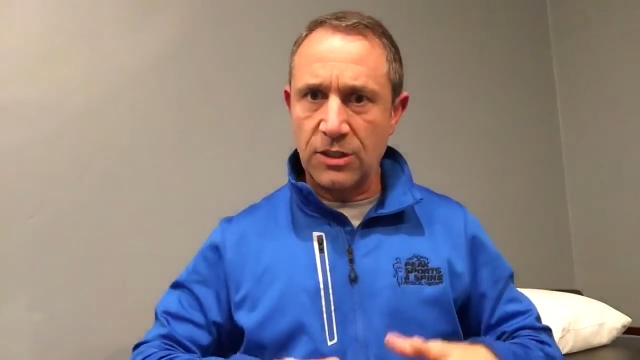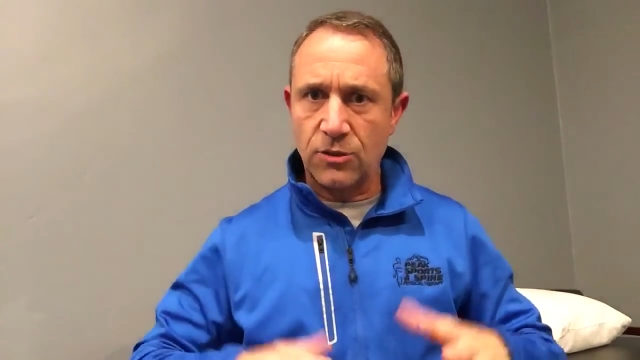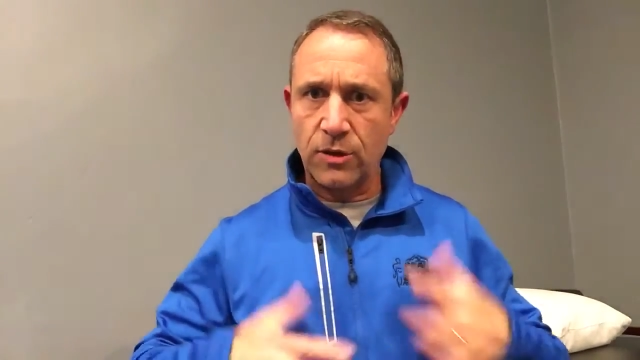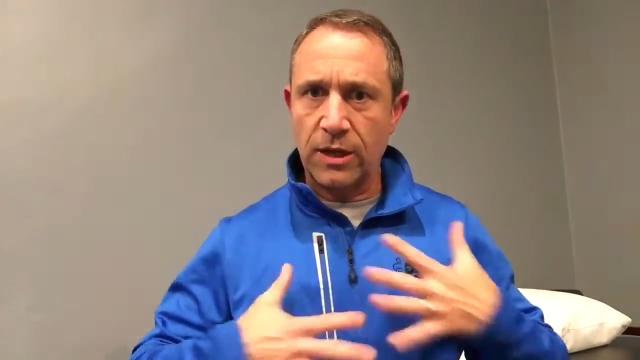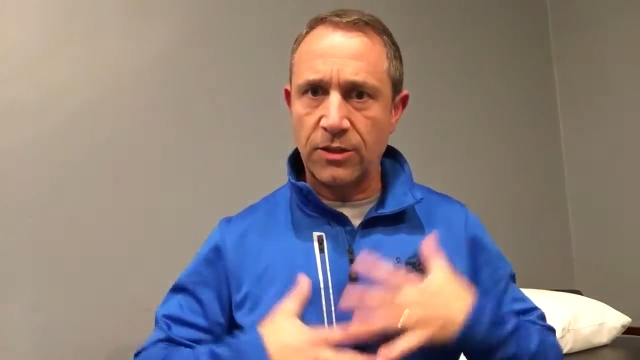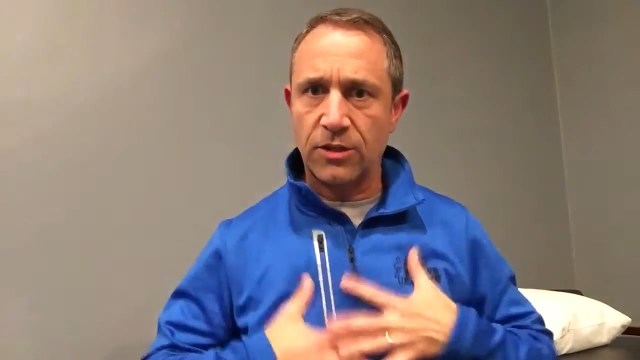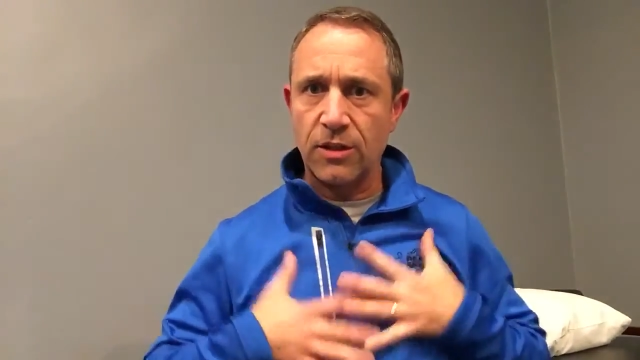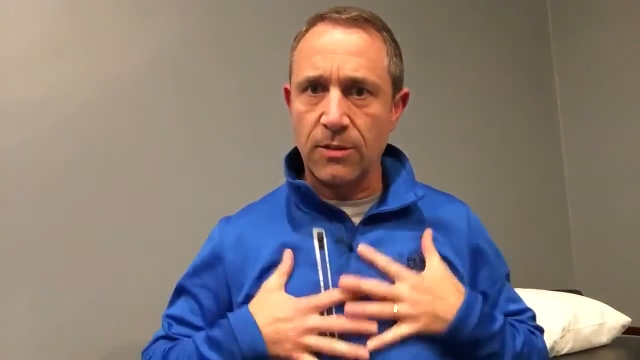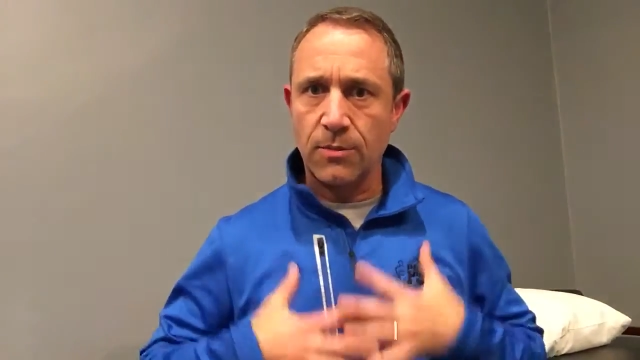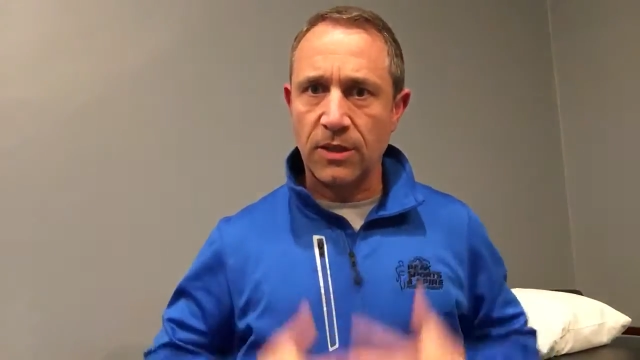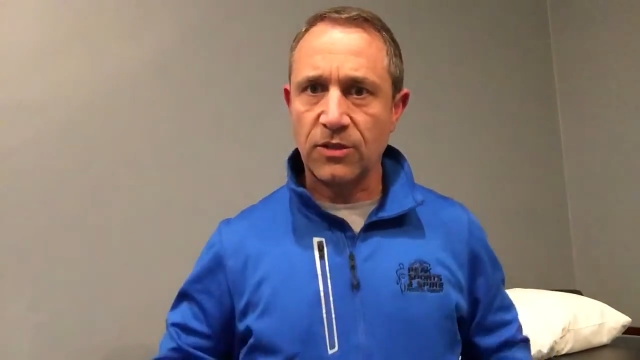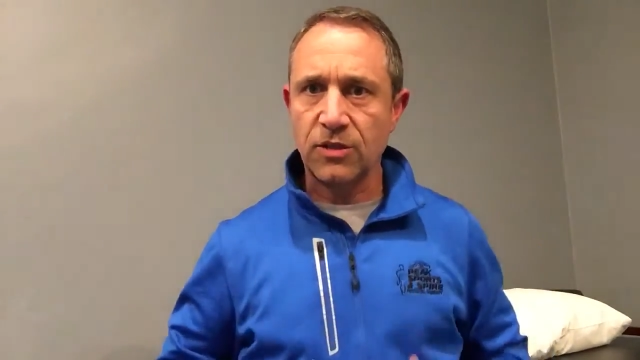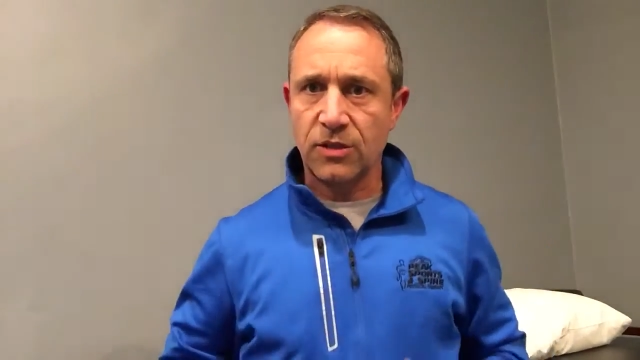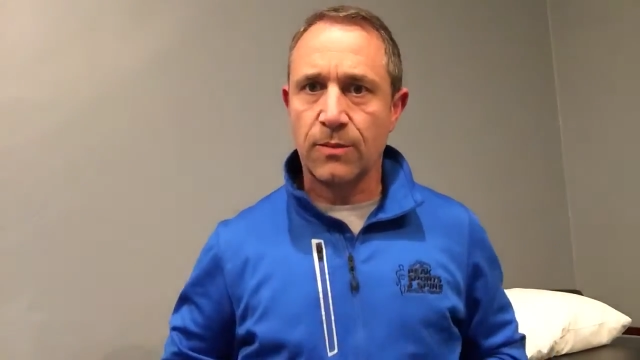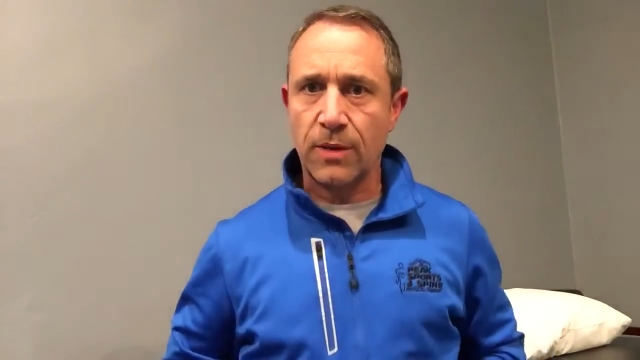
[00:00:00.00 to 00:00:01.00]
stretch to the
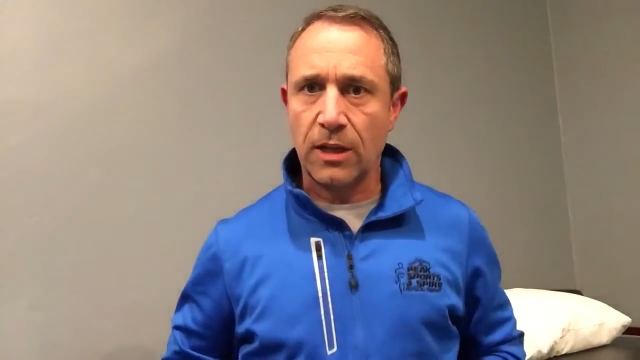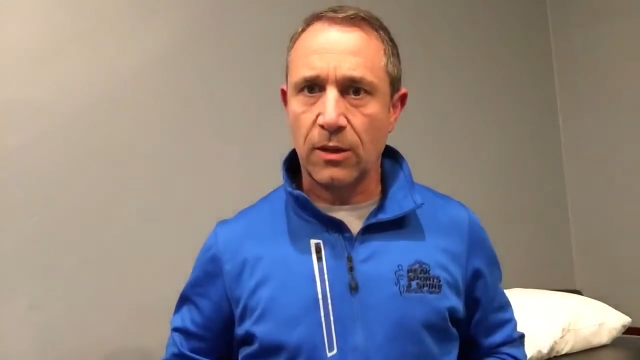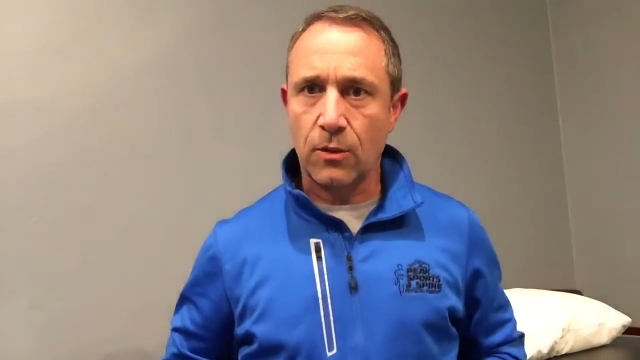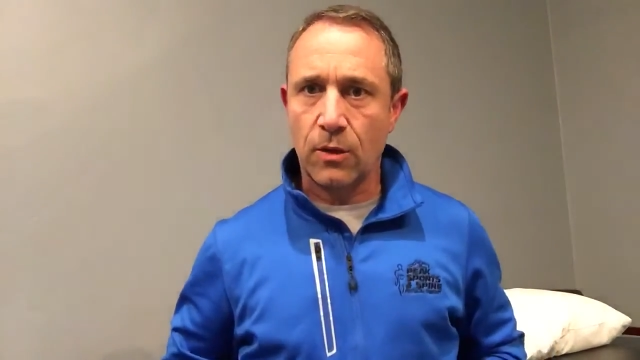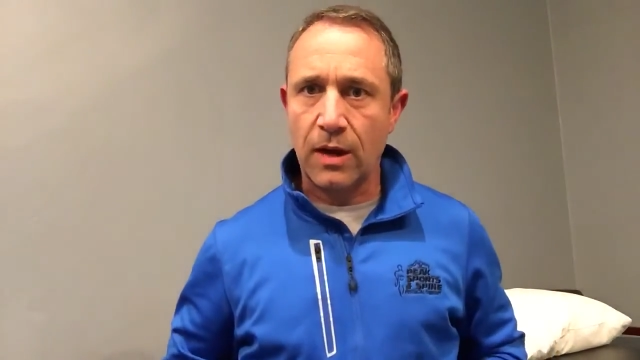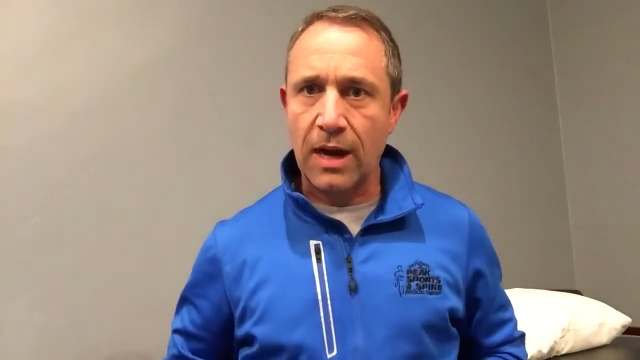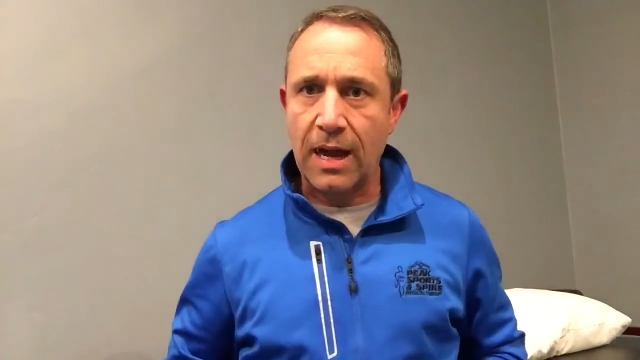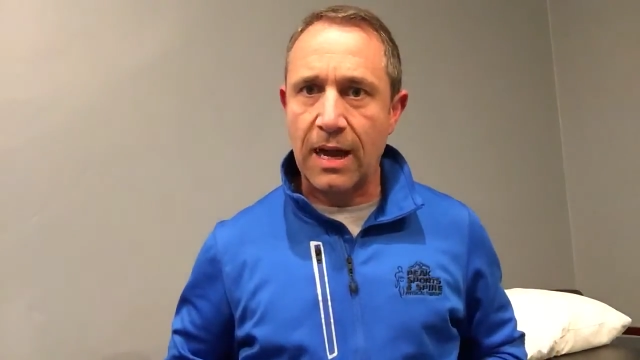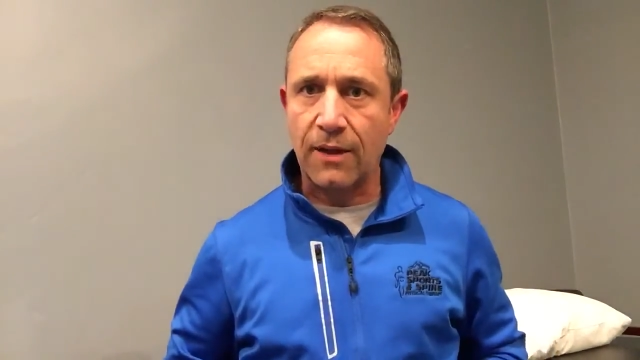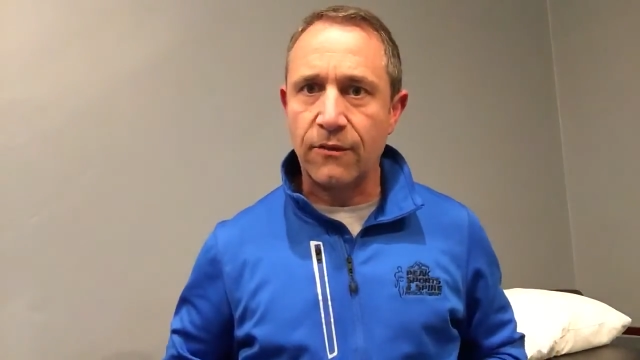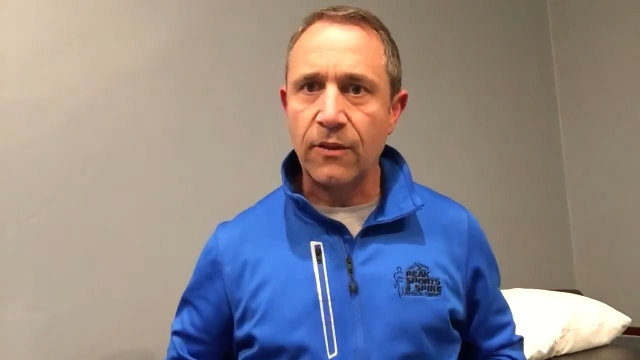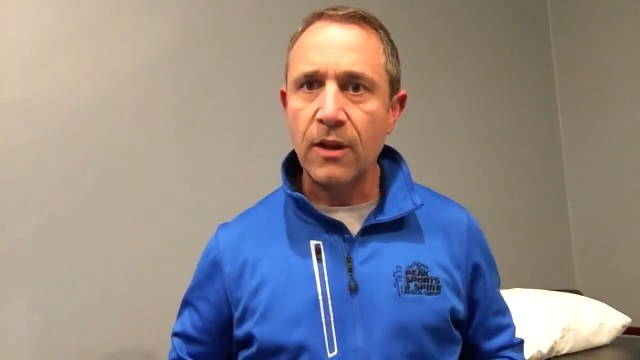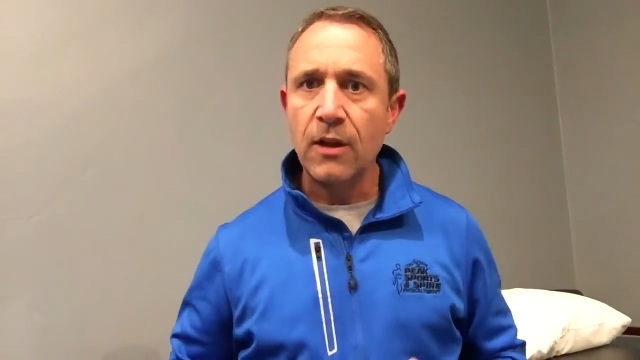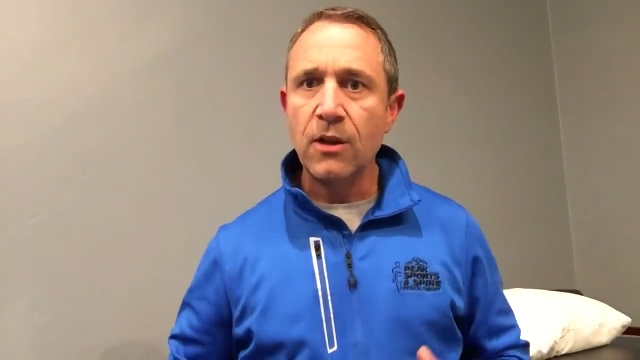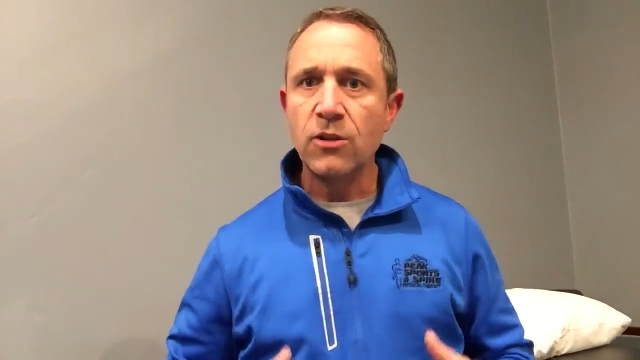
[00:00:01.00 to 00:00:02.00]
muscles on my lower half.